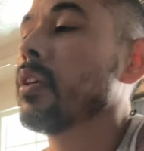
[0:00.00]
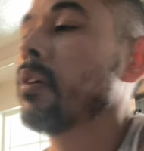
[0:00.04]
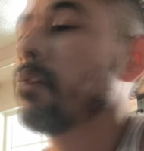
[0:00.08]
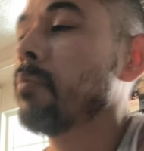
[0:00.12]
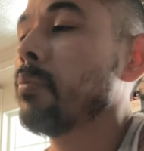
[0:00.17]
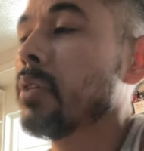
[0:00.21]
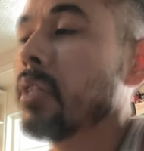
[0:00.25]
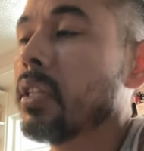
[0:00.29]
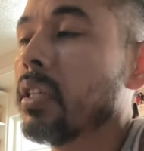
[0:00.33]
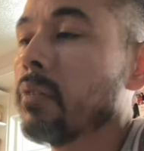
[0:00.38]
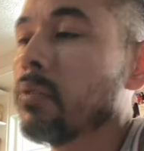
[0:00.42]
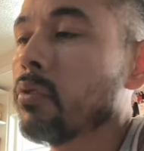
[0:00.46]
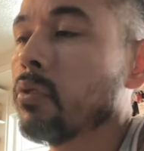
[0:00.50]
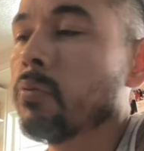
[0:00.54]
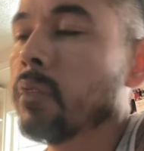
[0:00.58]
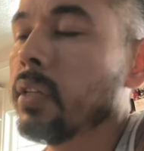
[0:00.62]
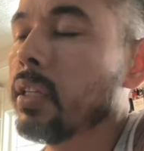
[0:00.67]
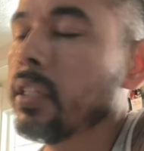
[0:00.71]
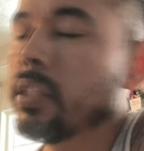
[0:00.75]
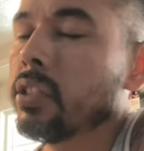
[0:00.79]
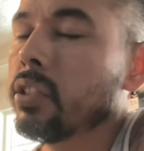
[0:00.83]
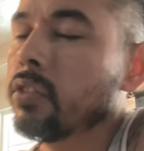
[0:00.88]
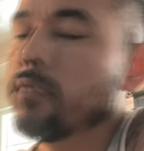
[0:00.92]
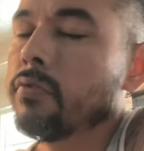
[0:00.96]
But it was
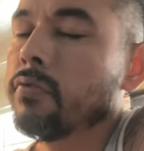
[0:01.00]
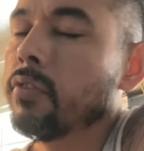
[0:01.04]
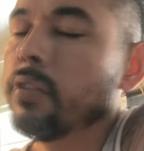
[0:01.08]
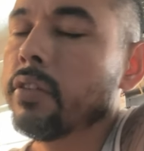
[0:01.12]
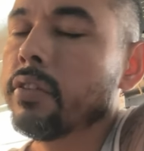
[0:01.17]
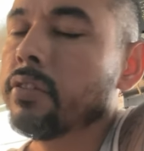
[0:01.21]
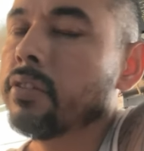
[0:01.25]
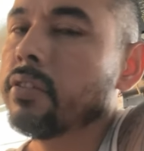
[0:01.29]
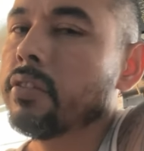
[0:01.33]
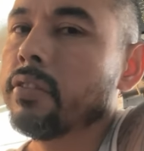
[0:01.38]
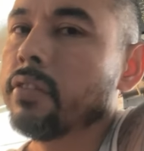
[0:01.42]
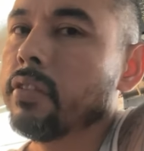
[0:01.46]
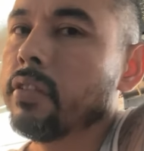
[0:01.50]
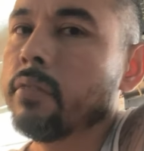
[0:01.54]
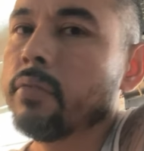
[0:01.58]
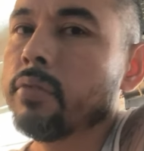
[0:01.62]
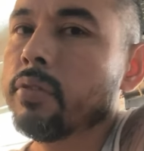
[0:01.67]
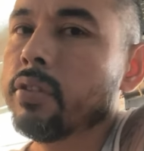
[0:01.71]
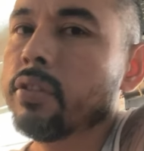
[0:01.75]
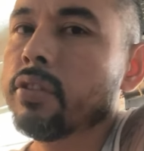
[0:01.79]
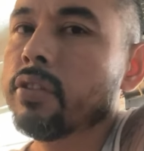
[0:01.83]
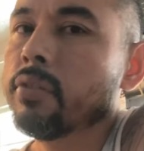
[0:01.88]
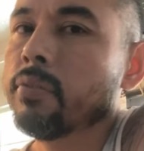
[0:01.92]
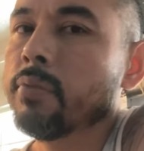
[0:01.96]
really just falses. It
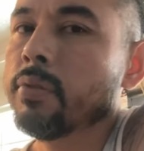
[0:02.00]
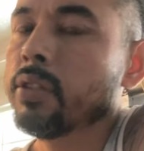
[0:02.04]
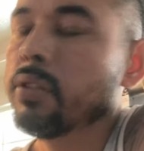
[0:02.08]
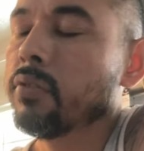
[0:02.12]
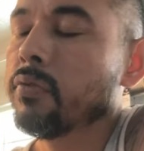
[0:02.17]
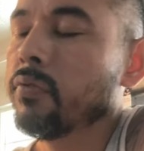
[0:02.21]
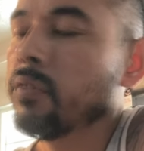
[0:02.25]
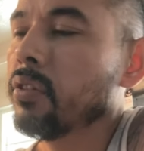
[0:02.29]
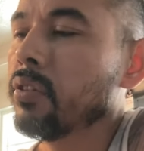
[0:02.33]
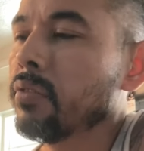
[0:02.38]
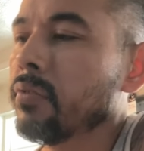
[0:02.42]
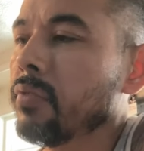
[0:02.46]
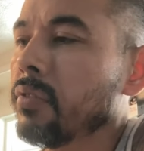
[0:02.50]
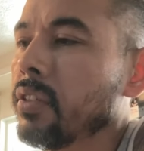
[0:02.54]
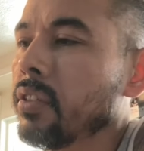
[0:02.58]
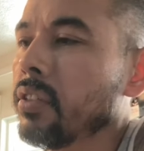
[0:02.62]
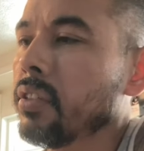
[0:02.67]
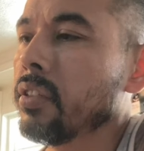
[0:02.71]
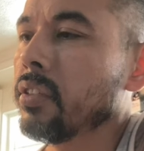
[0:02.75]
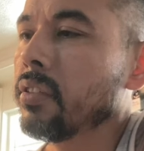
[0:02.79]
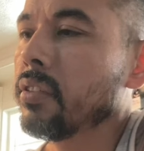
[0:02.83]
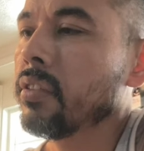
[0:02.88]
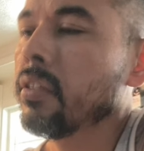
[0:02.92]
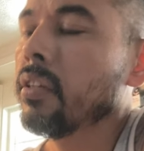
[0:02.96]
was just a bunch of false
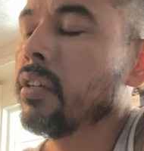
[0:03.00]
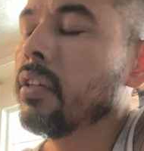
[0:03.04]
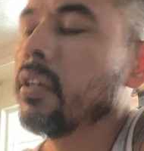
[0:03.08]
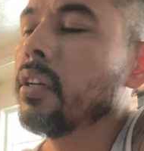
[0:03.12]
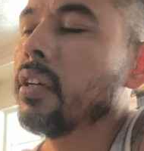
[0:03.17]
finishes.